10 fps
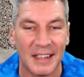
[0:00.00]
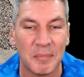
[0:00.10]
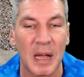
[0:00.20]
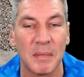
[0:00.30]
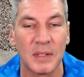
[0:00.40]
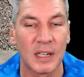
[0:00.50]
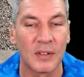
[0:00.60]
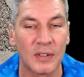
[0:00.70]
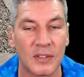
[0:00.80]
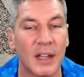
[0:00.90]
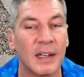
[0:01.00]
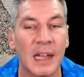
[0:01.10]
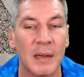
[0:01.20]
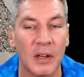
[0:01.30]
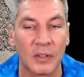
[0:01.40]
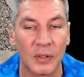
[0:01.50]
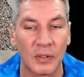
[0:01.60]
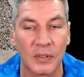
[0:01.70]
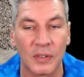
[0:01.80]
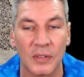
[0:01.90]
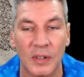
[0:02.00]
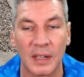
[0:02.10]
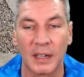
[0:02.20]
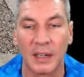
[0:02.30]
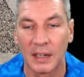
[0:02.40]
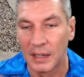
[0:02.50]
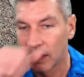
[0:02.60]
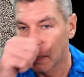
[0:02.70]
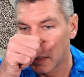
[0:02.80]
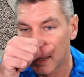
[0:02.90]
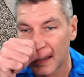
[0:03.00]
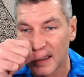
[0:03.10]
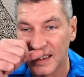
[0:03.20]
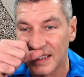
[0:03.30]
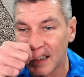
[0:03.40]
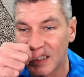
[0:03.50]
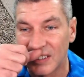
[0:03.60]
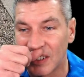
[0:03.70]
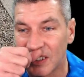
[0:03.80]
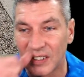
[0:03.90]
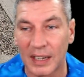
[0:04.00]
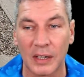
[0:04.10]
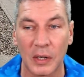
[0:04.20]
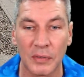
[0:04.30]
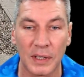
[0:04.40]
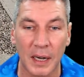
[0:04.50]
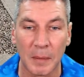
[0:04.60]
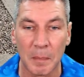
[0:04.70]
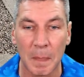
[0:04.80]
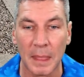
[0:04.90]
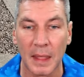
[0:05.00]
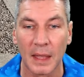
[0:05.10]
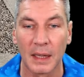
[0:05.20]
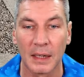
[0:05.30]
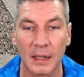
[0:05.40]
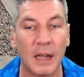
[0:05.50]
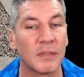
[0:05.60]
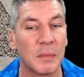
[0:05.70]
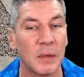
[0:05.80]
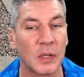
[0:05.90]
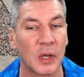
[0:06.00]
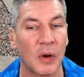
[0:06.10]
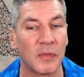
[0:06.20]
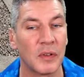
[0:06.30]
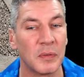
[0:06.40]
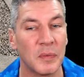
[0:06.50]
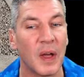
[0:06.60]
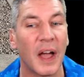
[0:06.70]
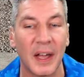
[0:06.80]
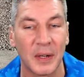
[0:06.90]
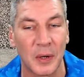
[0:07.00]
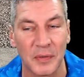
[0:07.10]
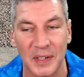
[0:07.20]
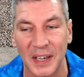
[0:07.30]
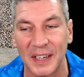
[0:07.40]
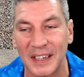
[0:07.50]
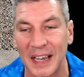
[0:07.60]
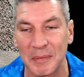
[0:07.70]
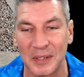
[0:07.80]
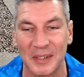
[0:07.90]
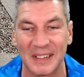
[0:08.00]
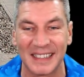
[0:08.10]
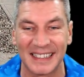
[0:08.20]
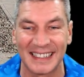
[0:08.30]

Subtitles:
Bambi Secret saying there, her dog used to drink in the 80s out of the coffee cup. Loved the milky coffee and a coffee cake, absolutely.